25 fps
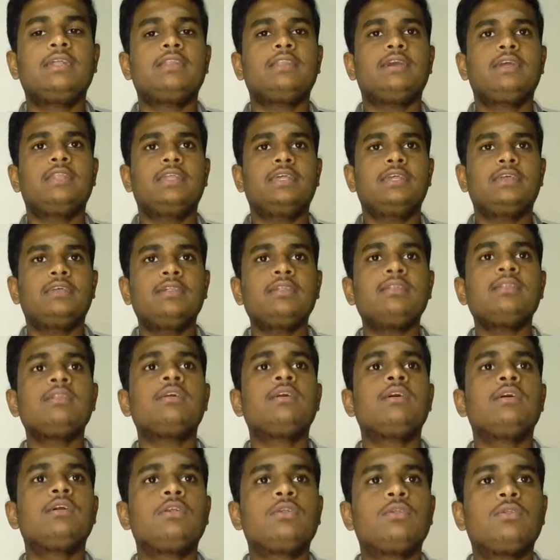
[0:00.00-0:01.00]
That
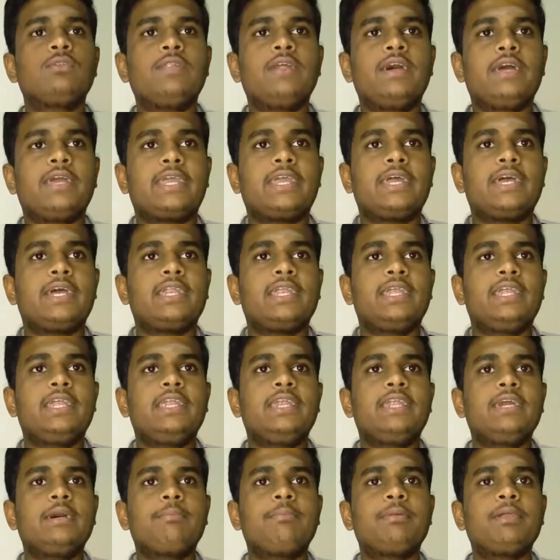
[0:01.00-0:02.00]
is, they can
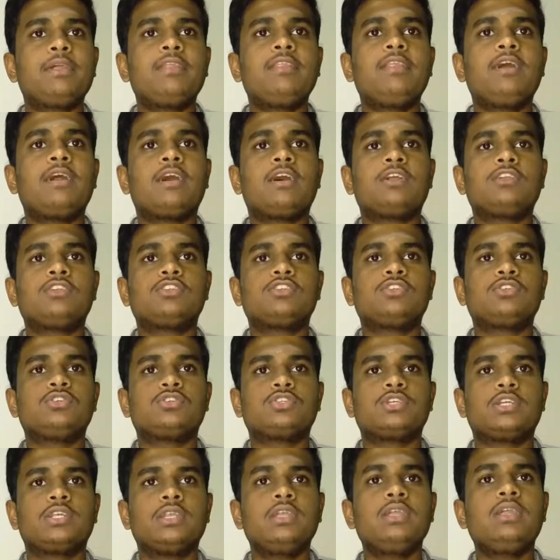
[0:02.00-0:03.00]
interpret the
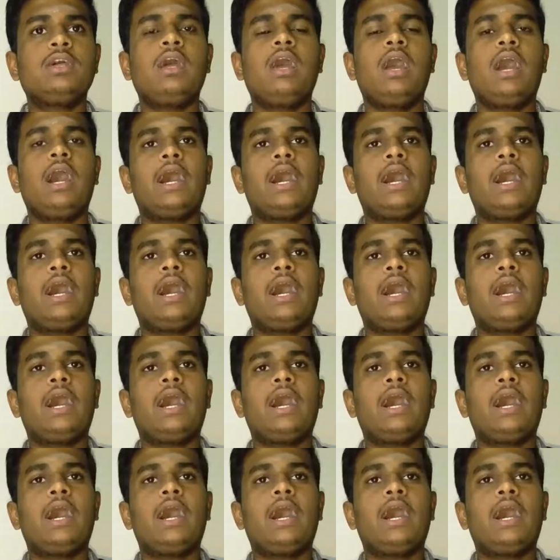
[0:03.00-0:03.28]
constitution